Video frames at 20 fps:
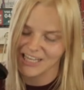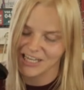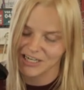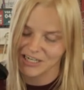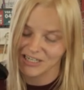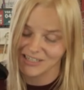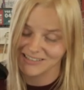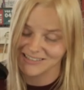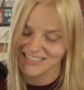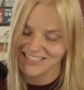
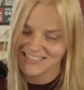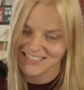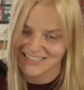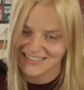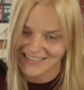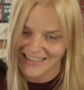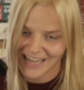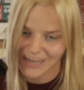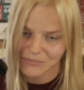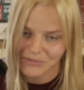their
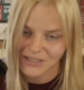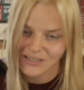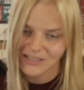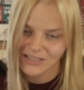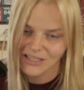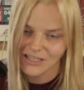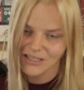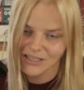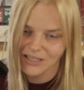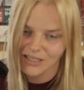Digitama
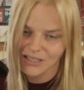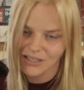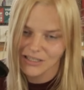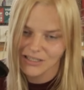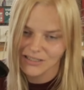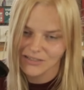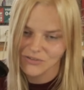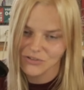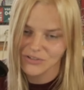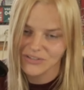
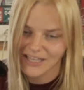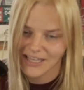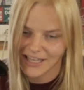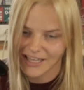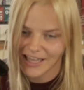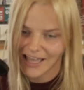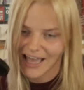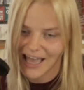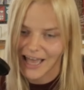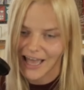to the
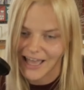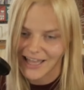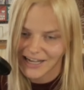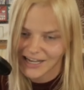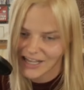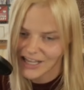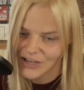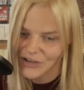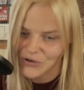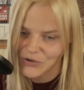
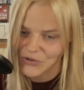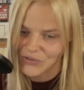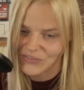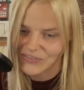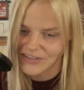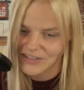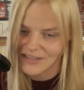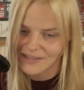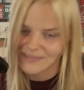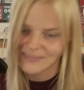area
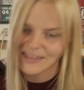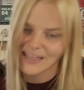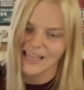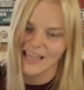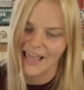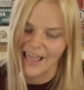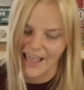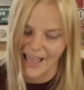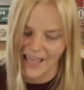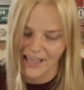until
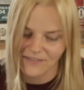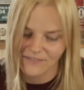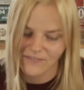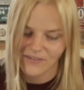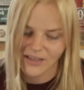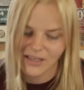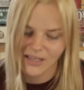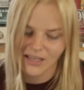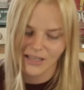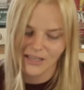they have
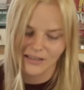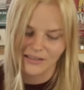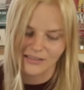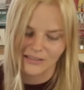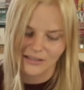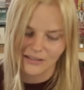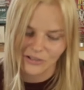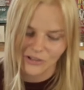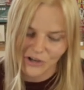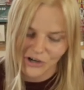
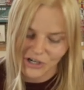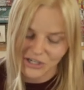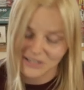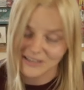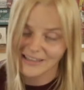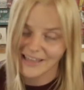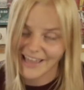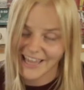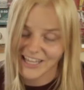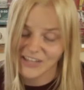
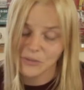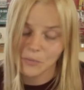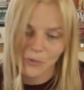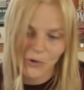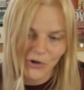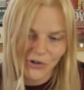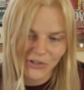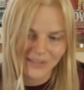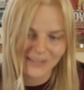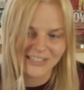Lord
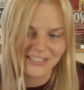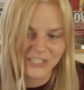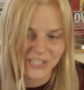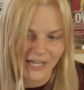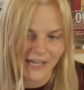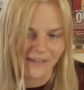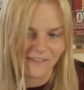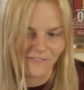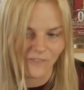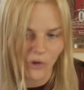Nightmon
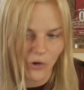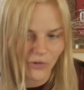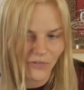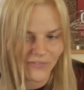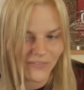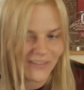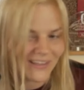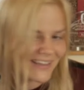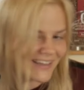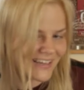
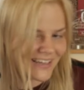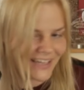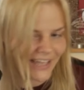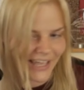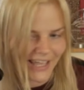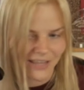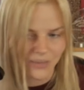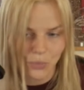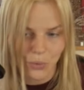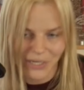Digi-evolved
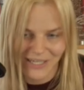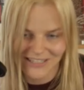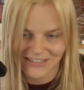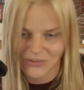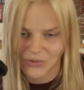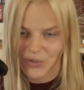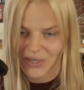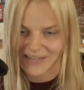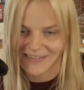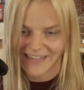and ready
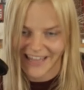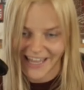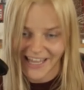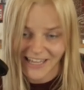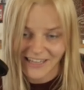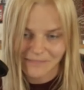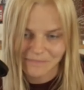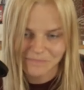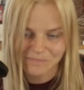to attack.